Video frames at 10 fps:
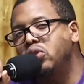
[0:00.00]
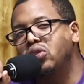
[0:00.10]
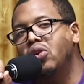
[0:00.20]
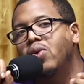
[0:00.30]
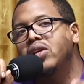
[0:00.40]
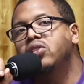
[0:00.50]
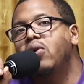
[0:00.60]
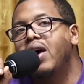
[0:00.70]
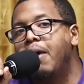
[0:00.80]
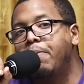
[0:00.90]
So what's going to
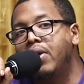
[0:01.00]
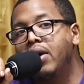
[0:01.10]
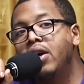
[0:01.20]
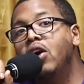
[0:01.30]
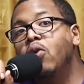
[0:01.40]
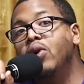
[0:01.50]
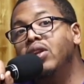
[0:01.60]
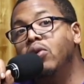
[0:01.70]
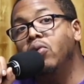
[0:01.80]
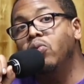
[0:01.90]
happen when
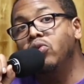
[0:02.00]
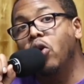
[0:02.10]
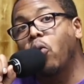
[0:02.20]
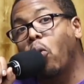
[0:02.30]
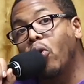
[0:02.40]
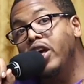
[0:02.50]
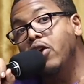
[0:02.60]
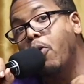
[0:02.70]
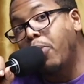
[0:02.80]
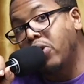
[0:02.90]
the real
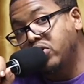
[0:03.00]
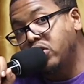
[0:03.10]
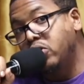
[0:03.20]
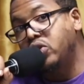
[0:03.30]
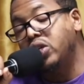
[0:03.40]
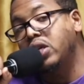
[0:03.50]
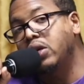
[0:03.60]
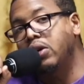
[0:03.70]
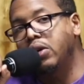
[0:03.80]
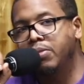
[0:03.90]
persecution comes?